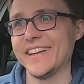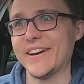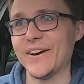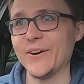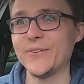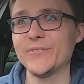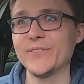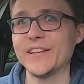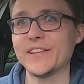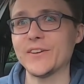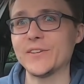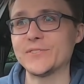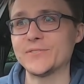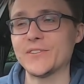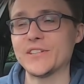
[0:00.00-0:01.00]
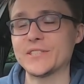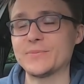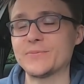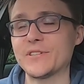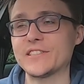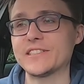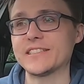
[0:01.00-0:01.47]
Hopefully those first
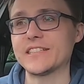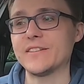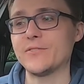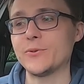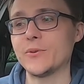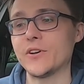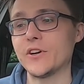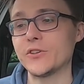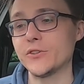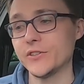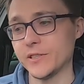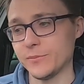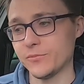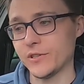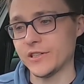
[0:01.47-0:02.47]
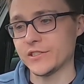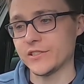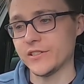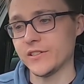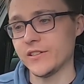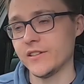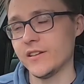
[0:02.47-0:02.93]
impressions give you a good
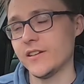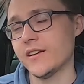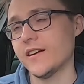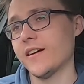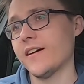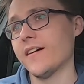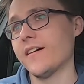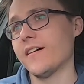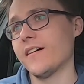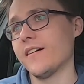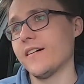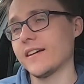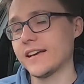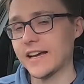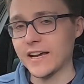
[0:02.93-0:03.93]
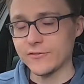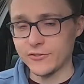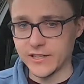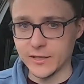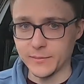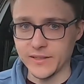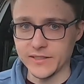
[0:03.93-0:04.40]
impression. I can
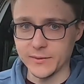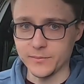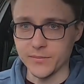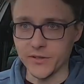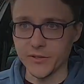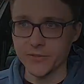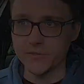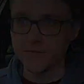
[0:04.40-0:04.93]
recommend them both.